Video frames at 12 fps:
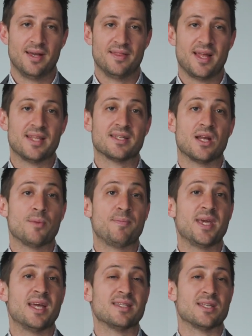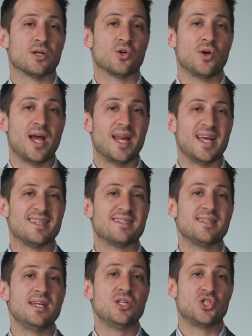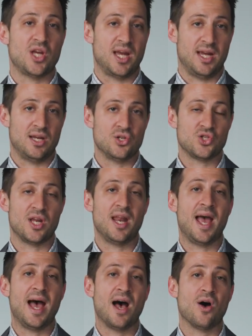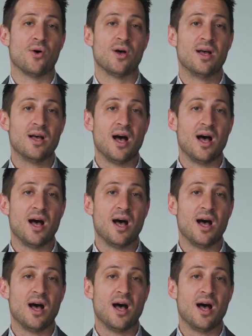that it's going to begin to create a sea change in how